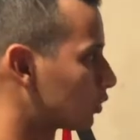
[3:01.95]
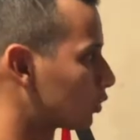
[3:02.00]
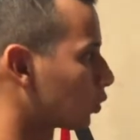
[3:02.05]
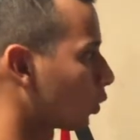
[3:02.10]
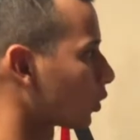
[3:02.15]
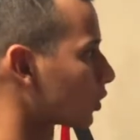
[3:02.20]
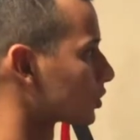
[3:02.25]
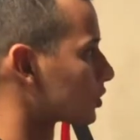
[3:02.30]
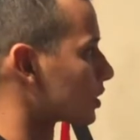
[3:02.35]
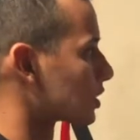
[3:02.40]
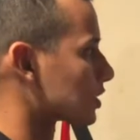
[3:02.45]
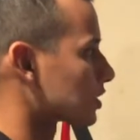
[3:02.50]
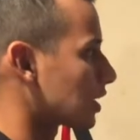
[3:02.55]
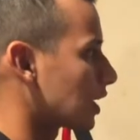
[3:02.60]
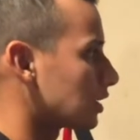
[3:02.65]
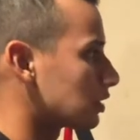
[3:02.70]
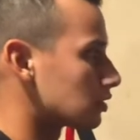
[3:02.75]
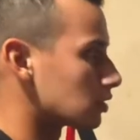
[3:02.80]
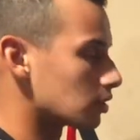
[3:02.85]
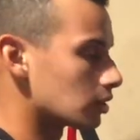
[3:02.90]
towards the
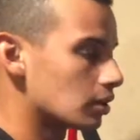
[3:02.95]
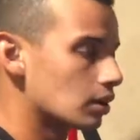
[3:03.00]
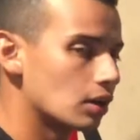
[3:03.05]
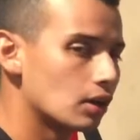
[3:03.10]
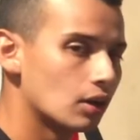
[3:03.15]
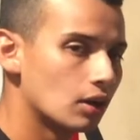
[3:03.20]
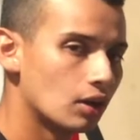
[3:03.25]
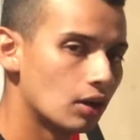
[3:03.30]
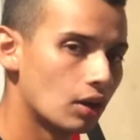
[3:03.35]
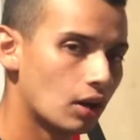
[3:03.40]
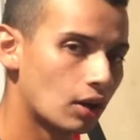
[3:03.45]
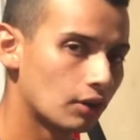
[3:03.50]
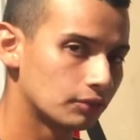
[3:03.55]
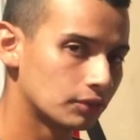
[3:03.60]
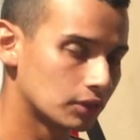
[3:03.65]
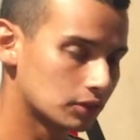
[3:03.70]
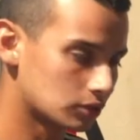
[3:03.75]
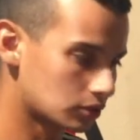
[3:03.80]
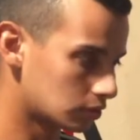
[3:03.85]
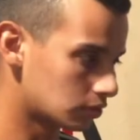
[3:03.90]
center
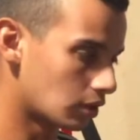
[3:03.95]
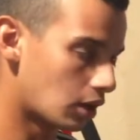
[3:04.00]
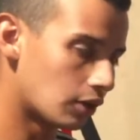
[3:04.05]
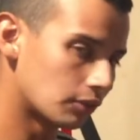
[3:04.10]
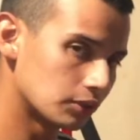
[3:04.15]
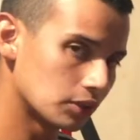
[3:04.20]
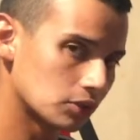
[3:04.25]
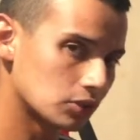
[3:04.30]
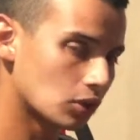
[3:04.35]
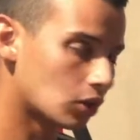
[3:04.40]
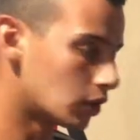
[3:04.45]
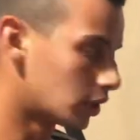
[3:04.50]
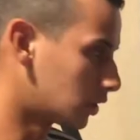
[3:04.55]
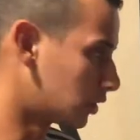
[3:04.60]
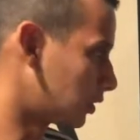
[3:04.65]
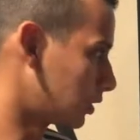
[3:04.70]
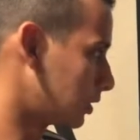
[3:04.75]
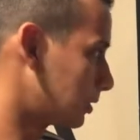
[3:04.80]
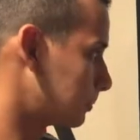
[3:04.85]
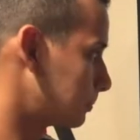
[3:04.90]
of the
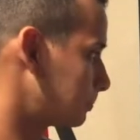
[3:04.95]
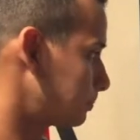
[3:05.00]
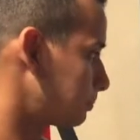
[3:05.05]
solenoid.